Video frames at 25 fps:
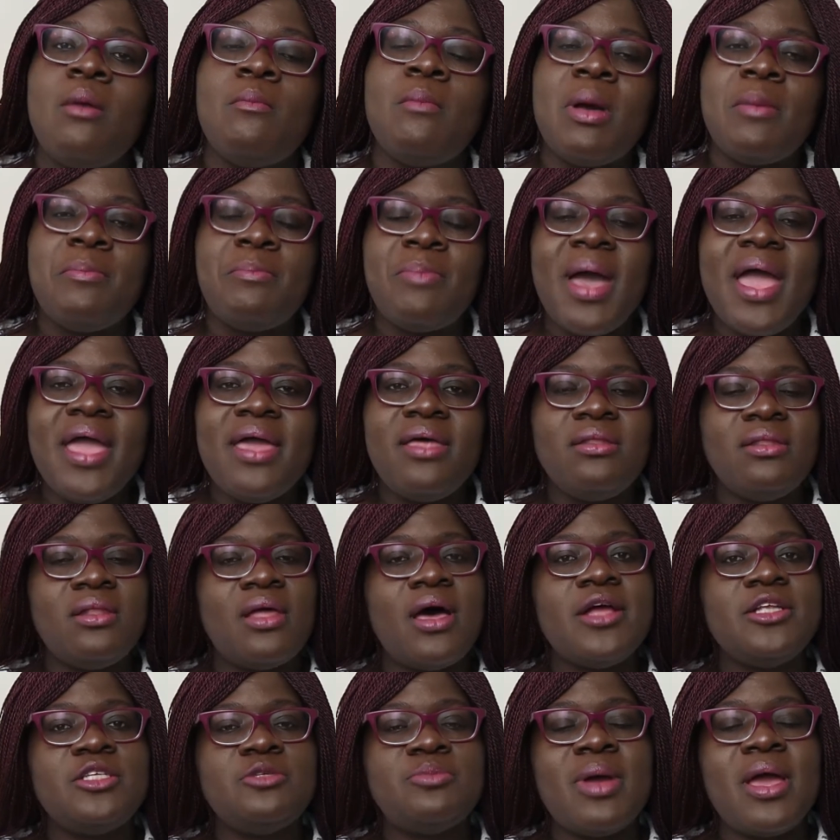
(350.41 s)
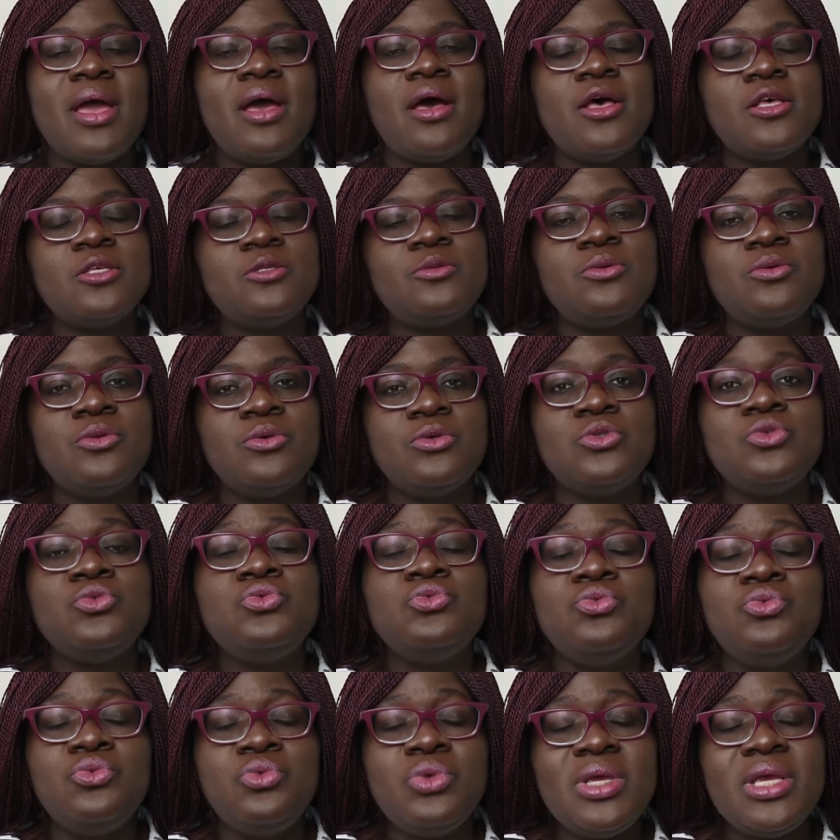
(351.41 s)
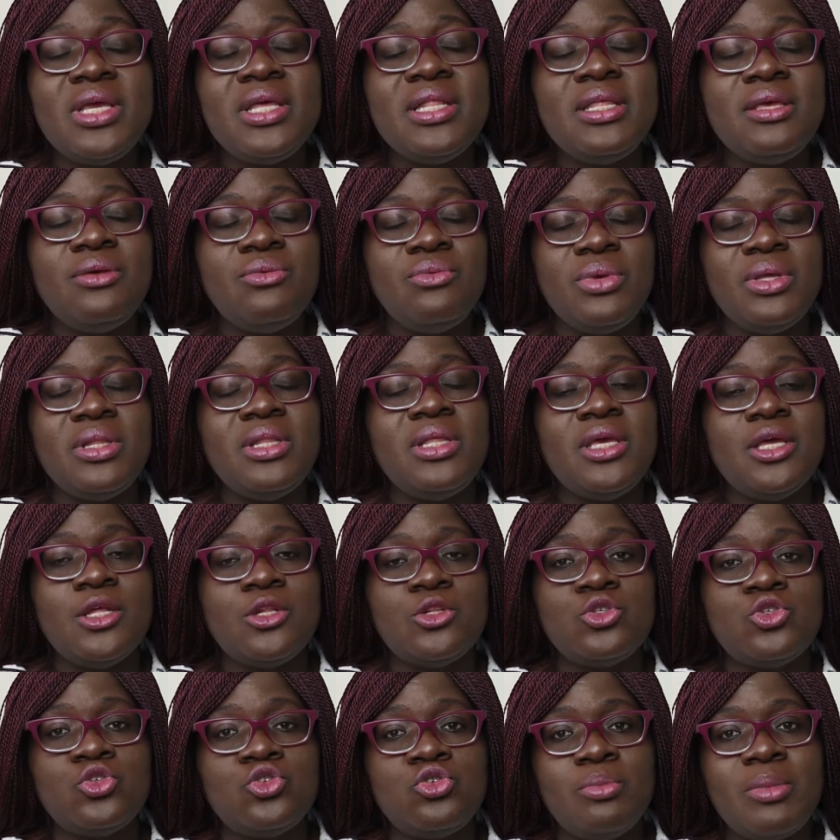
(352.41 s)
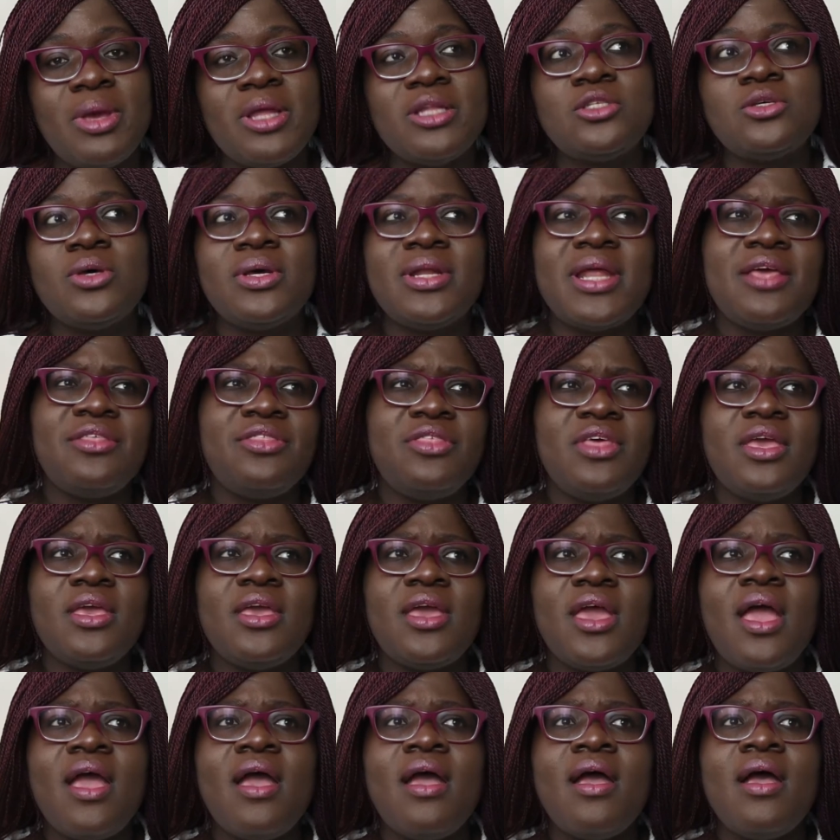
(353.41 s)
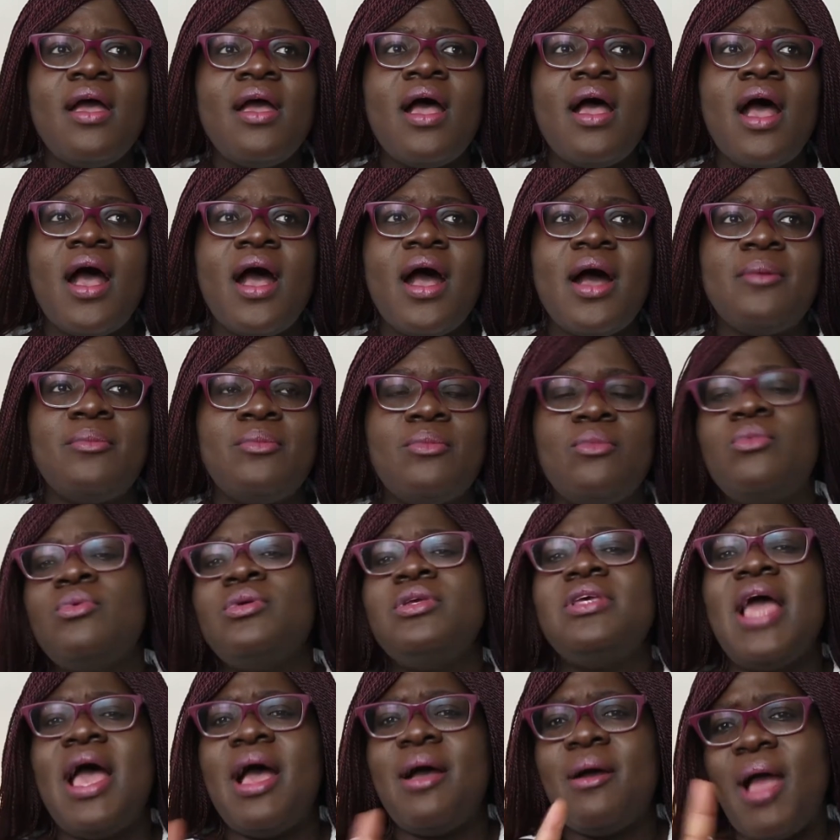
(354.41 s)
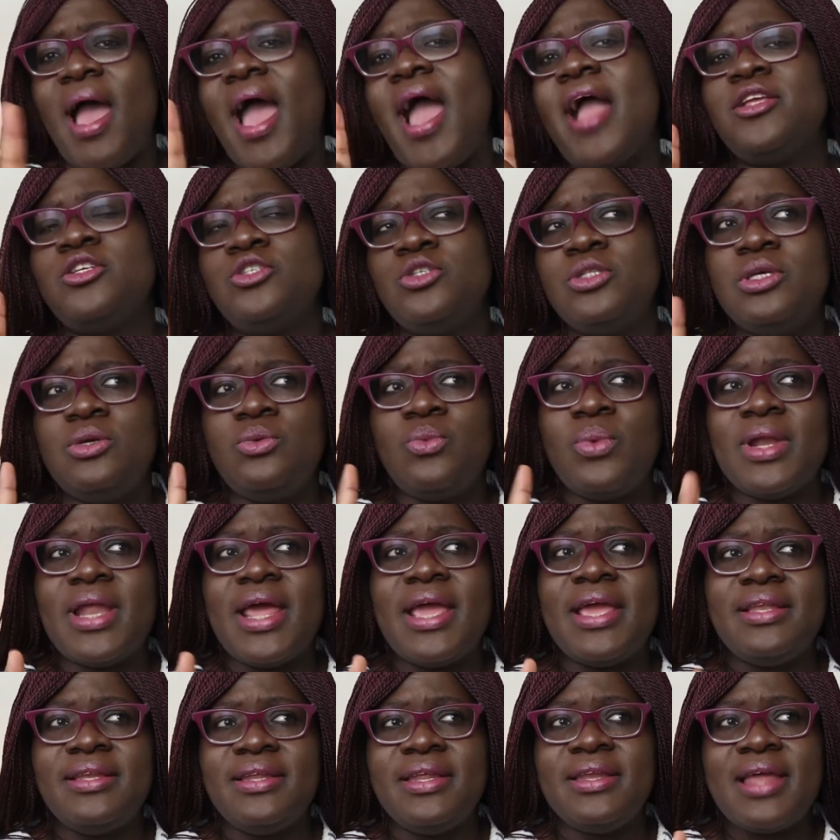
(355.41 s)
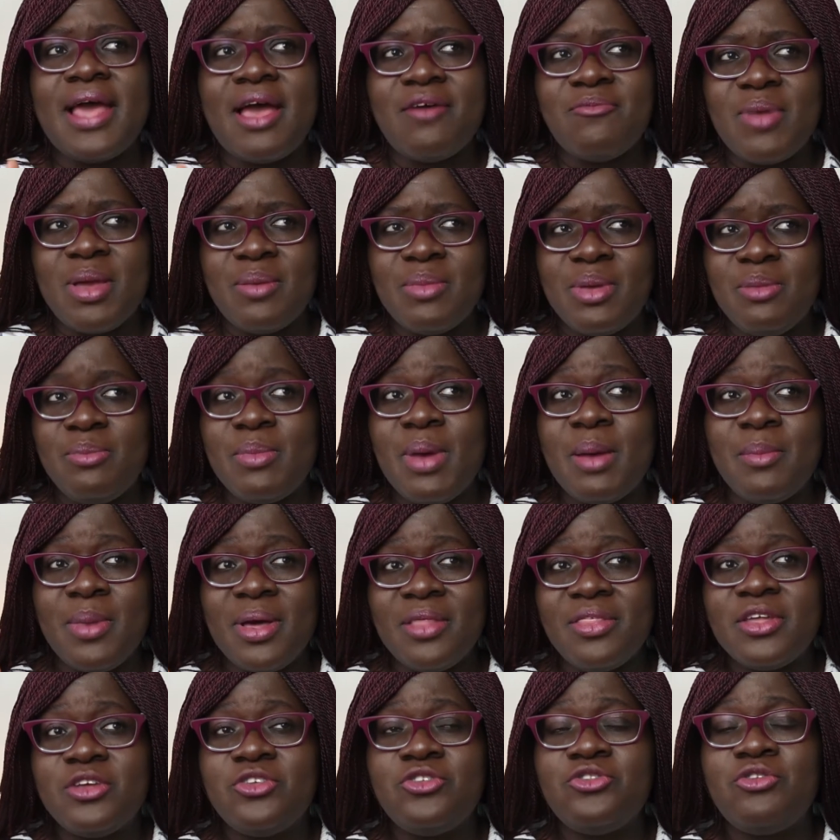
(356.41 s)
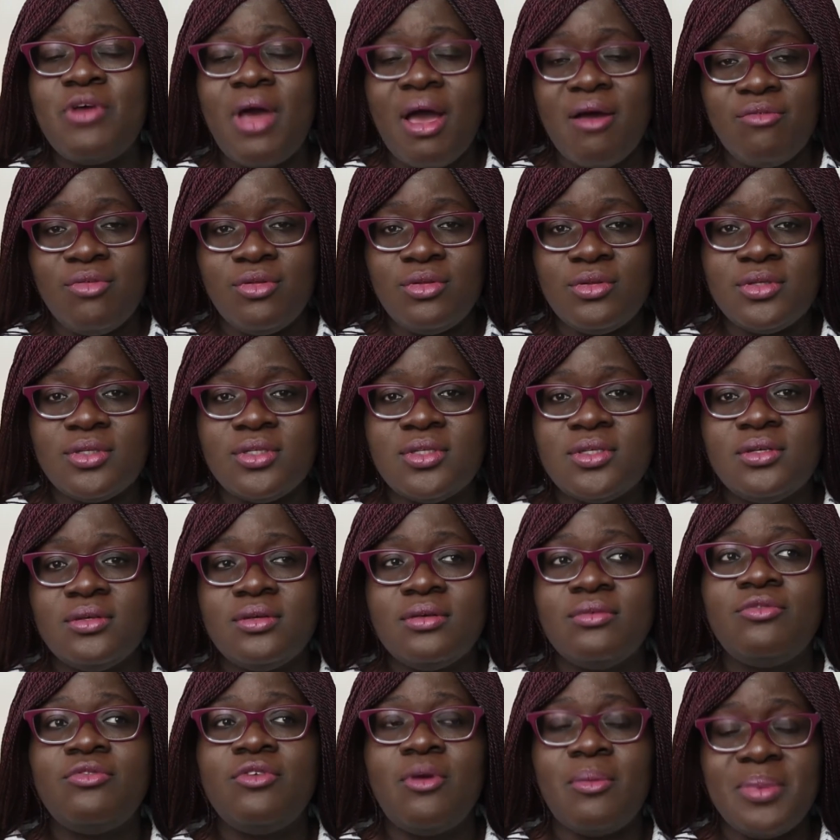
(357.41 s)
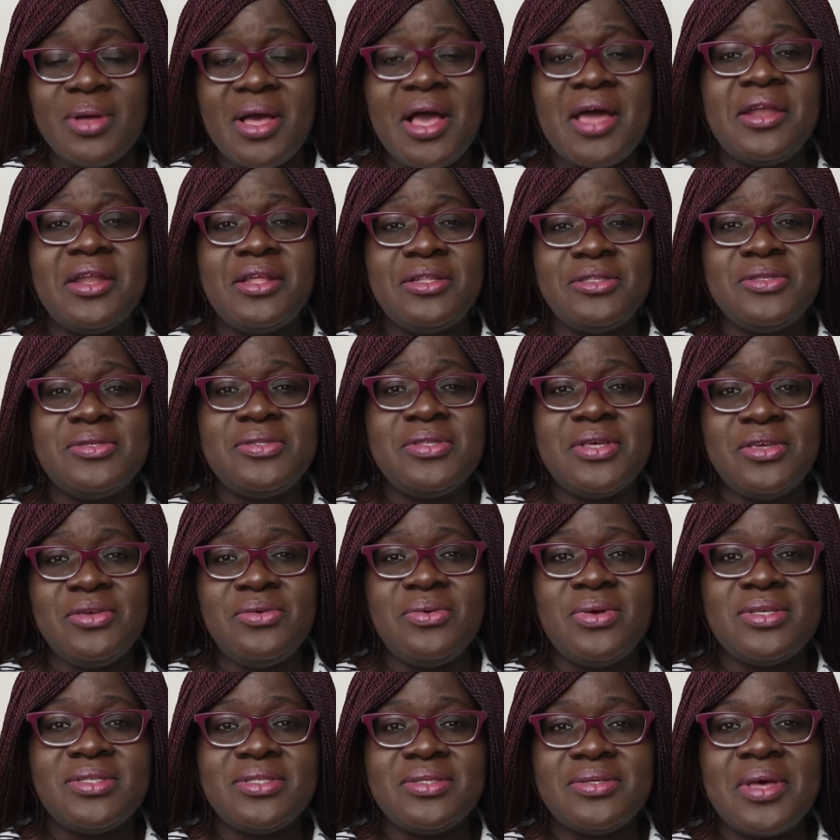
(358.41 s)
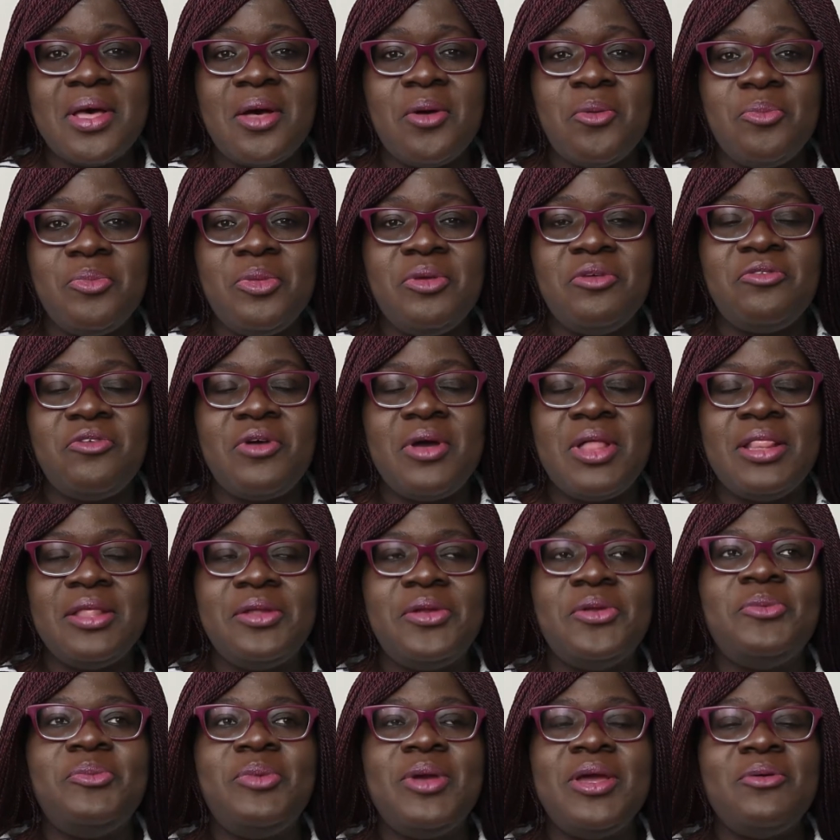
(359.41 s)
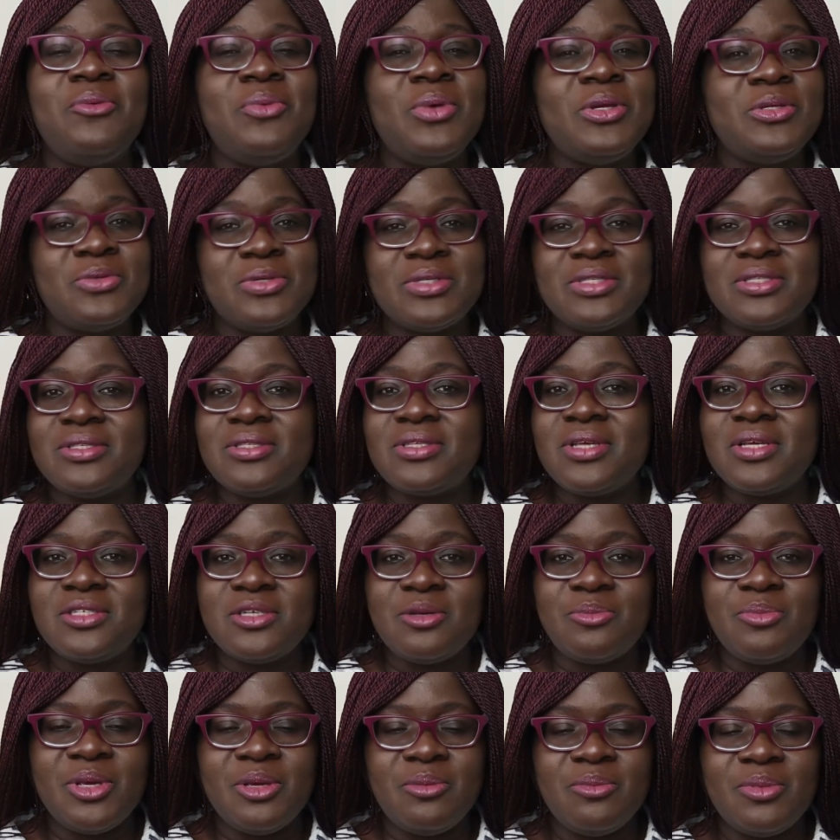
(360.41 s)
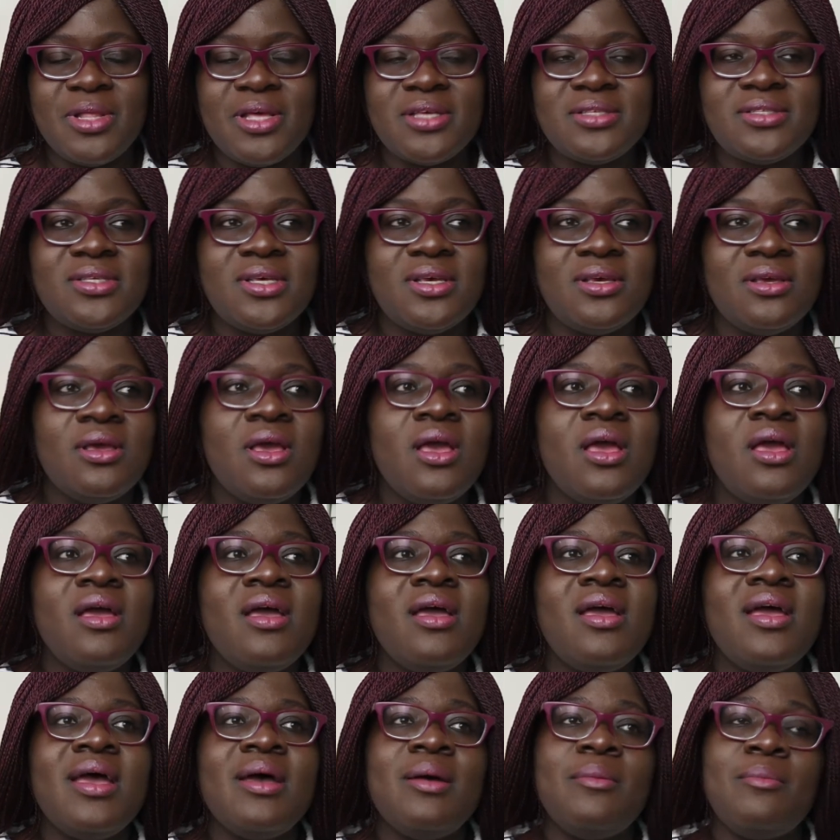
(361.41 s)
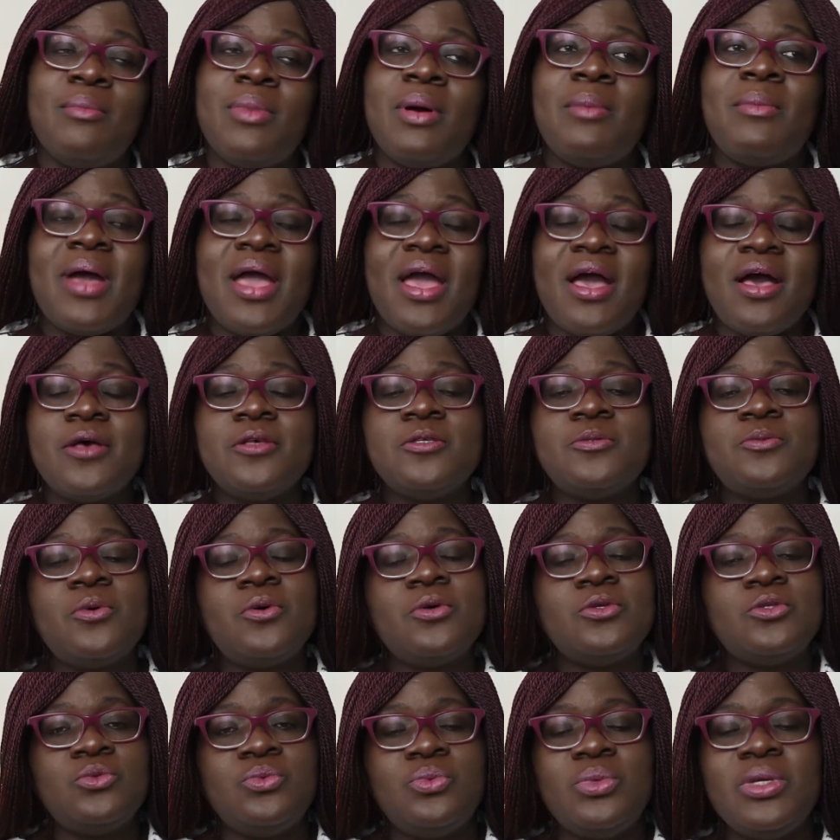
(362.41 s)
But by and large, my husband was really, really instrumental. And I think, um, yeah, actually when I did have my baby, my mother traveled from Ghana to the US to help me for a little bit, which was such a big blessing. But my husband was